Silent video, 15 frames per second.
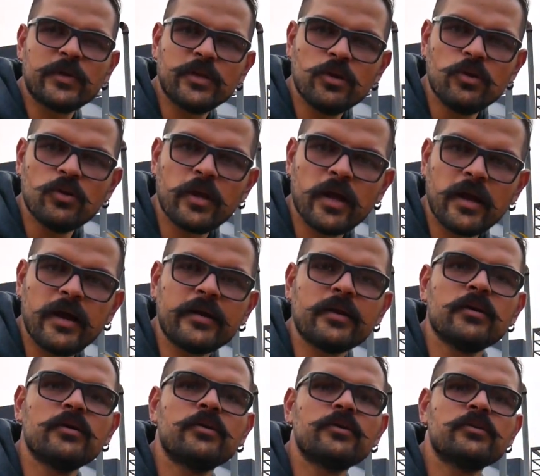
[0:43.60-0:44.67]
when you're looking at
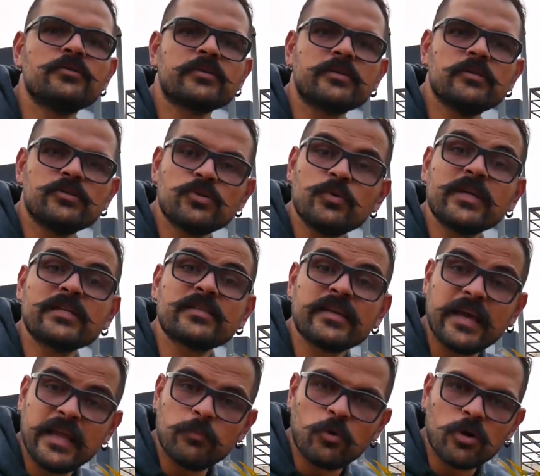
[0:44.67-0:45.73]
shooting
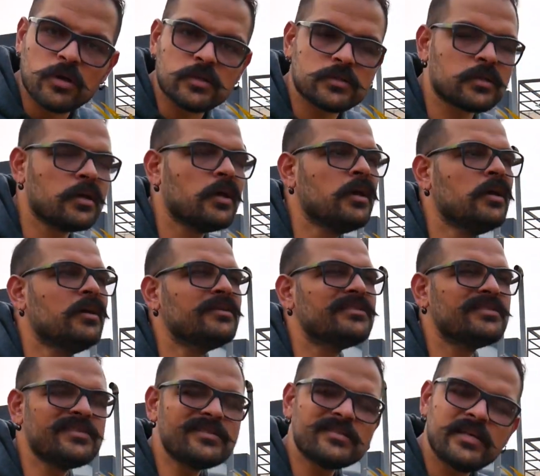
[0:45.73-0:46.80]
scale models,
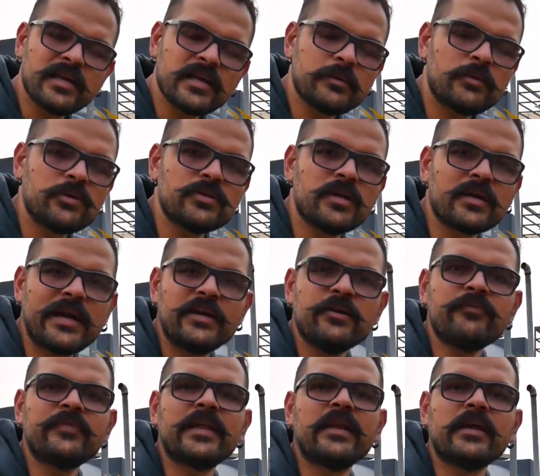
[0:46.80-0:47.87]
just think about the kind
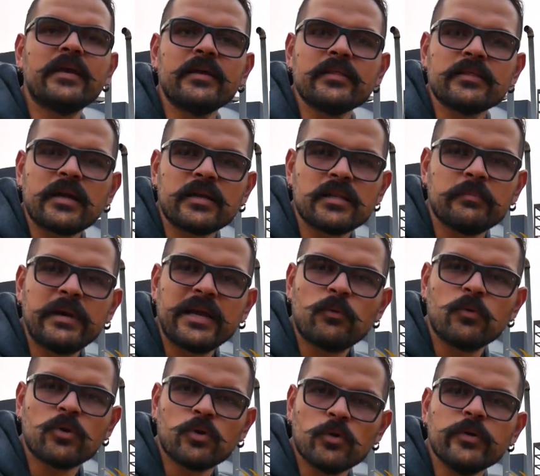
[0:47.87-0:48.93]
of terrain that the bike
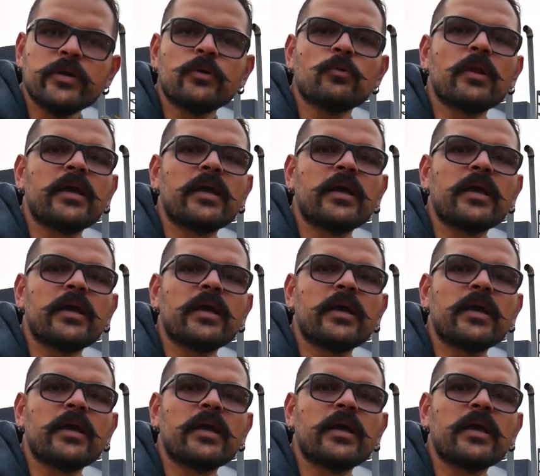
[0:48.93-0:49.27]
would go into.